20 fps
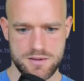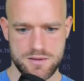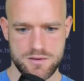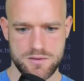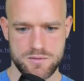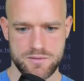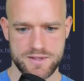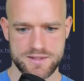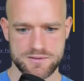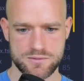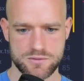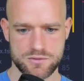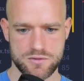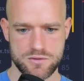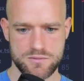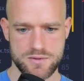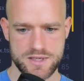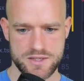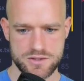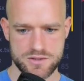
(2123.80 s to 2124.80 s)
horizontal
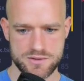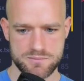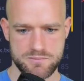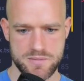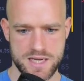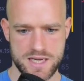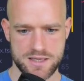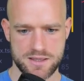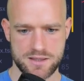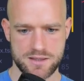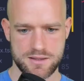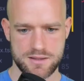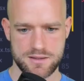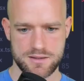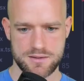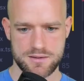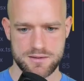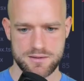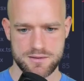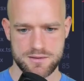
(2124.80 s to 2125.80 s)
radius back.
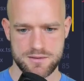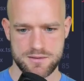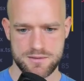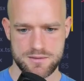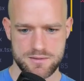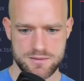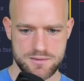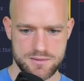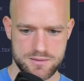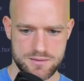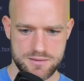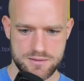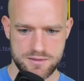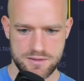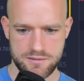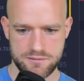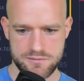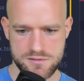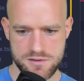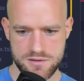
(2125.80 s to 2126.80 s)

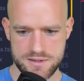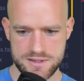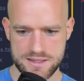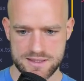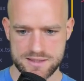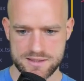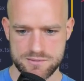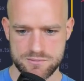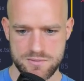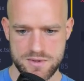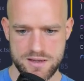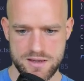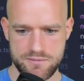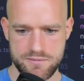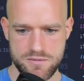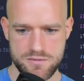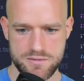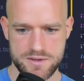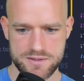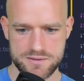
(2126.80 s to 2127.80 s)
If not, it's wave
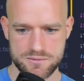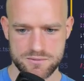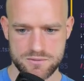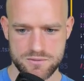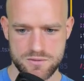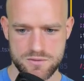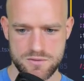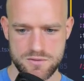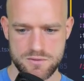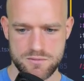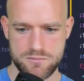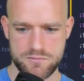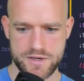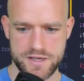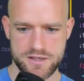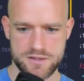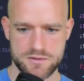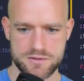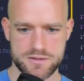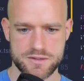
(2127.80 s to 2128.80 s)
horizontal
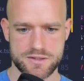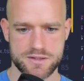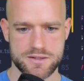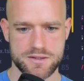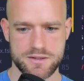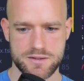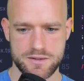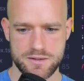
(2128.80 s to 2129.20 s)
radius.